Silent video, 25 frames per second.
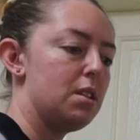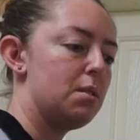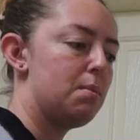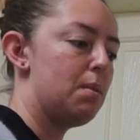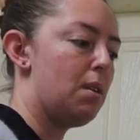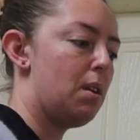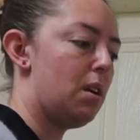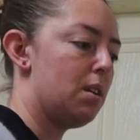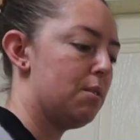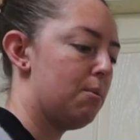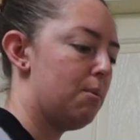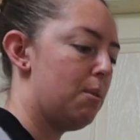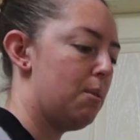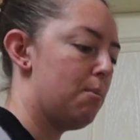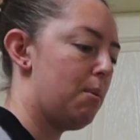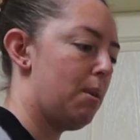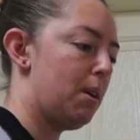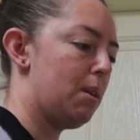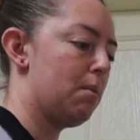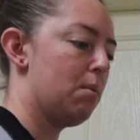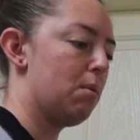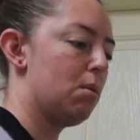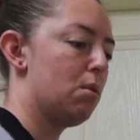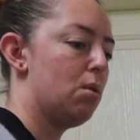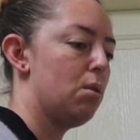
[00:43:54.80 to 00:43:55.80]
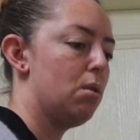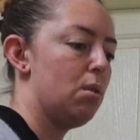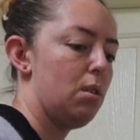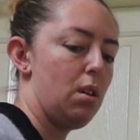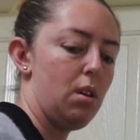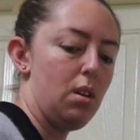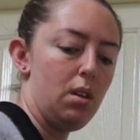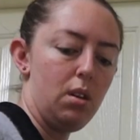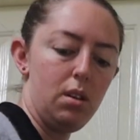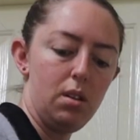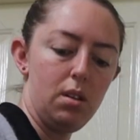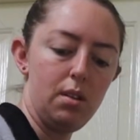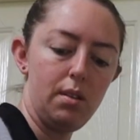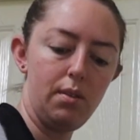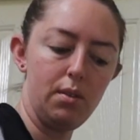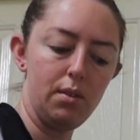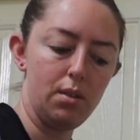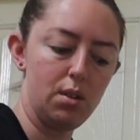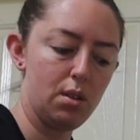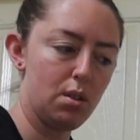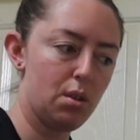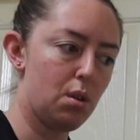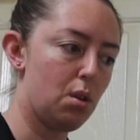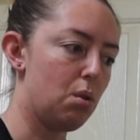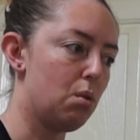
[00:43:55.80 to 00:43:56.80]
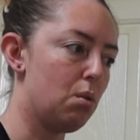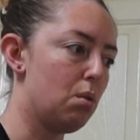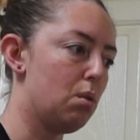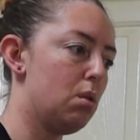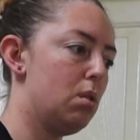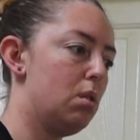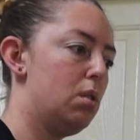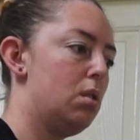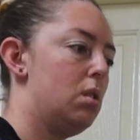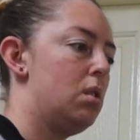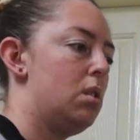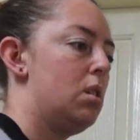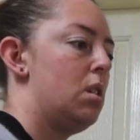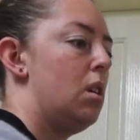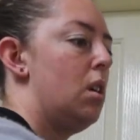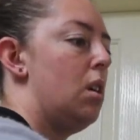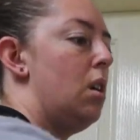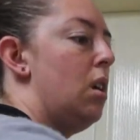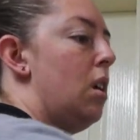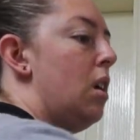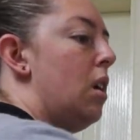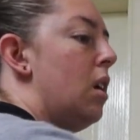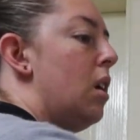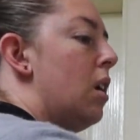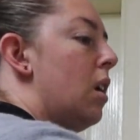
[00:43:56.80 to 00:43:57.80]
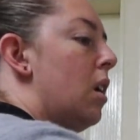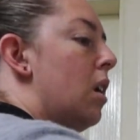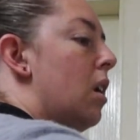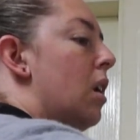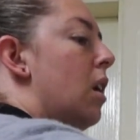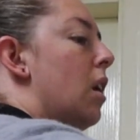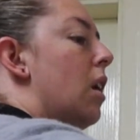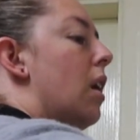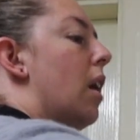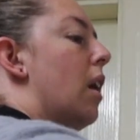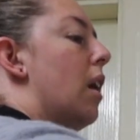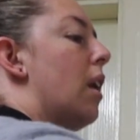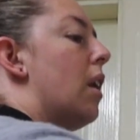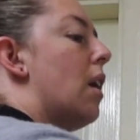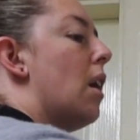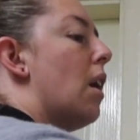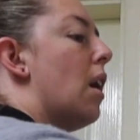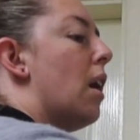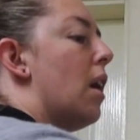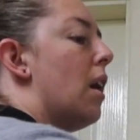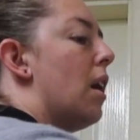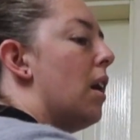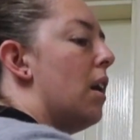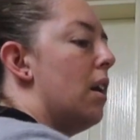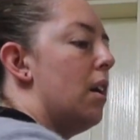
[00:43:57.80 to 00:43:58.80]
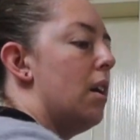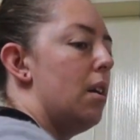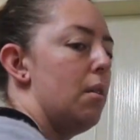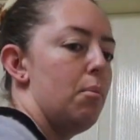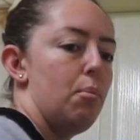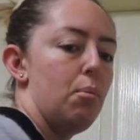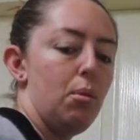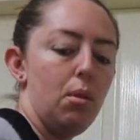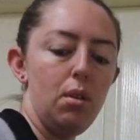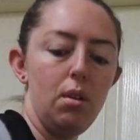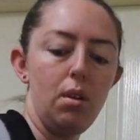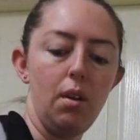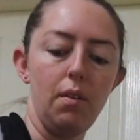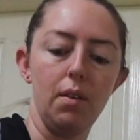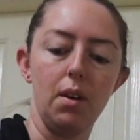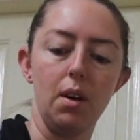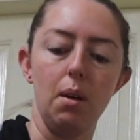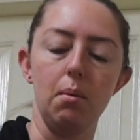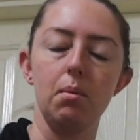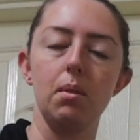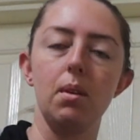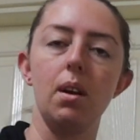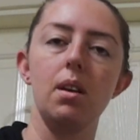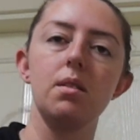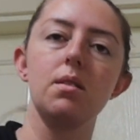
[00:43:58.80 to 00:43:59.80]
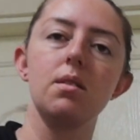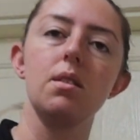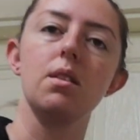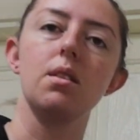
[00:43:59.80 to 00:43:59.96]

he's been asking me to make him cookies for school. And I put it off a couple of days